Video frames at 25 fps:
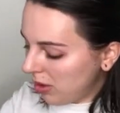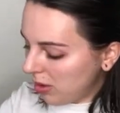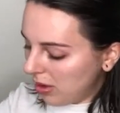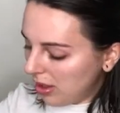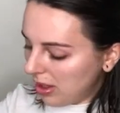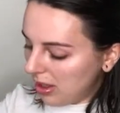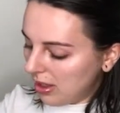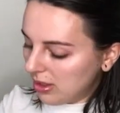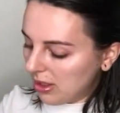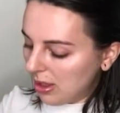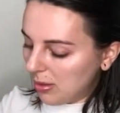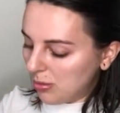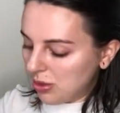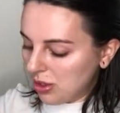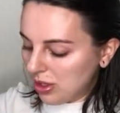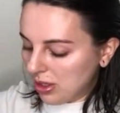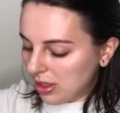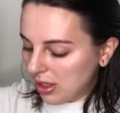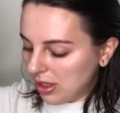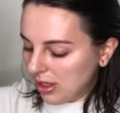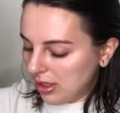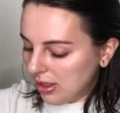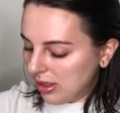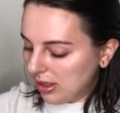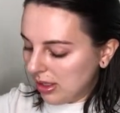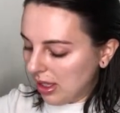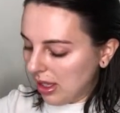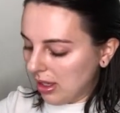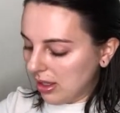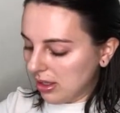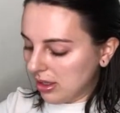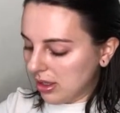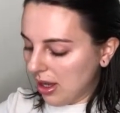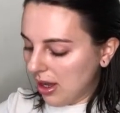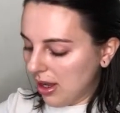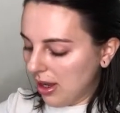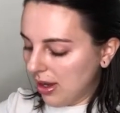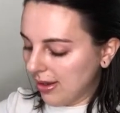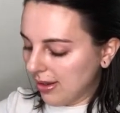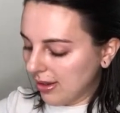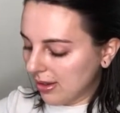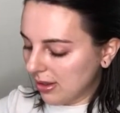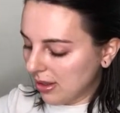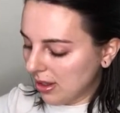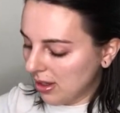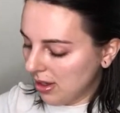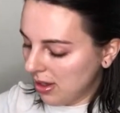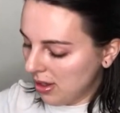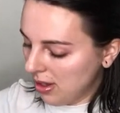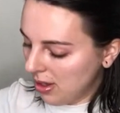is I'm just gonna sanitize
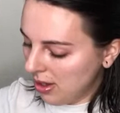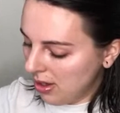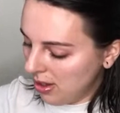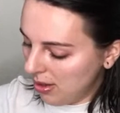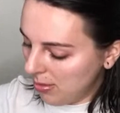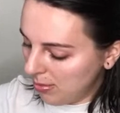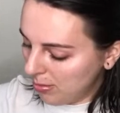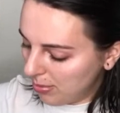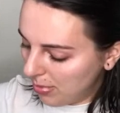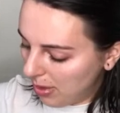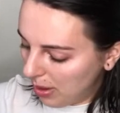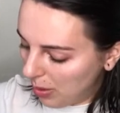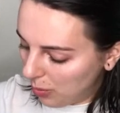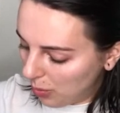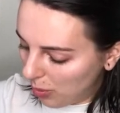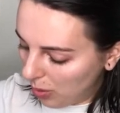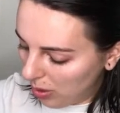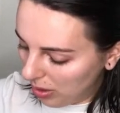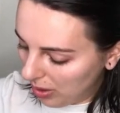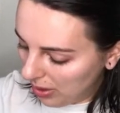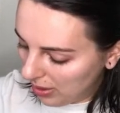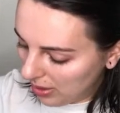my roller.